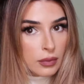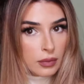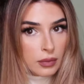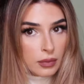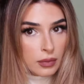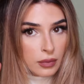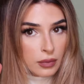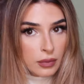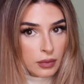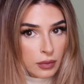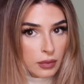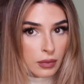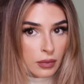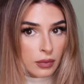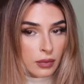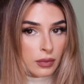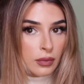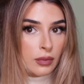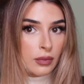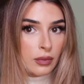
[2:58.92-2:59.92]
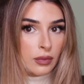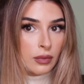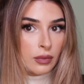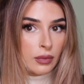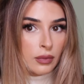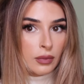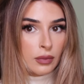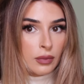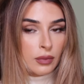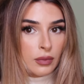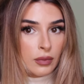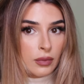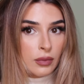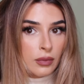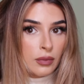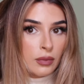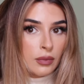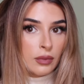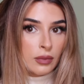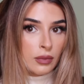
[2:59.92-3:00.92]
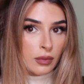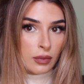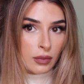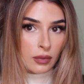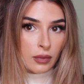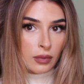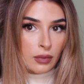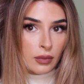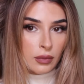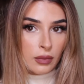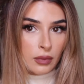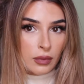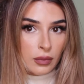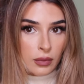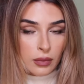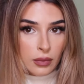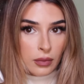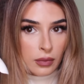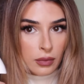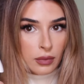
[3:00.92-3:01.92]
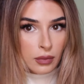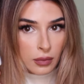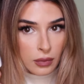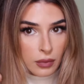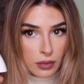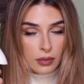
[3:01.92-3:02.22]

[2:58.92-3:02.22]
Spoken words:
(silence)